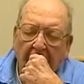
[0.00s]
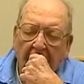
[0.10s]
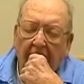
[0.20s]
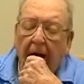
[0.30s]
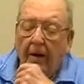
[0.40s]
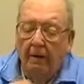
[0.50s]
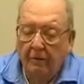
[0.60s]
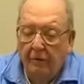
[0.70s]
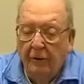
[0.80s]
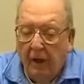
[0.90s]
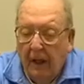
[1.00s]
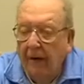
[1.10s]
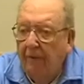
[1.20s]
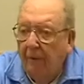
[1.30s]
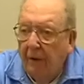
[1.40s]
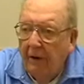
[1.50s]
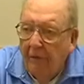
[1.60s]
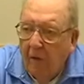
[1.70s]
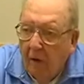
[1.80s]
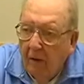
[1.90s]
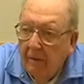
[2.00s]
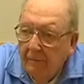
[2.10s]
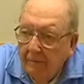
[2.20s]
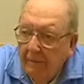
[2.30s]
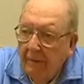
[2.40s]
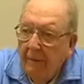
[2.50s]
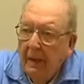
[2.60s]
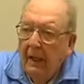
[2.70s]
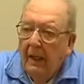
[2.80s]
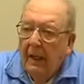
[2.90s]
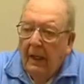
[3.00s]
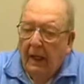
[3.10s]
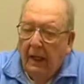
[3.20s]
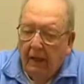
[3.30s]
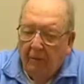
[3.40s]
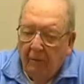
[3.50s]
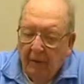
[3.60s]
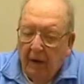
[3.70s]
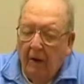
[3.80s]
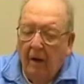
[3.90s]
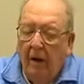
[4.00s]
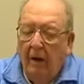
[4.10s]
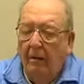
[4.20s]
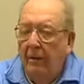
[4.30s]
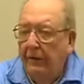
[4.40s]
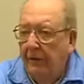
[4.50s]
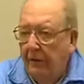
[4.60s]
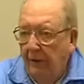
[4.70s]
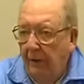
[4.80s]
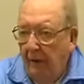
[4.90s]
yeah, July of forty-four. And from then on, it was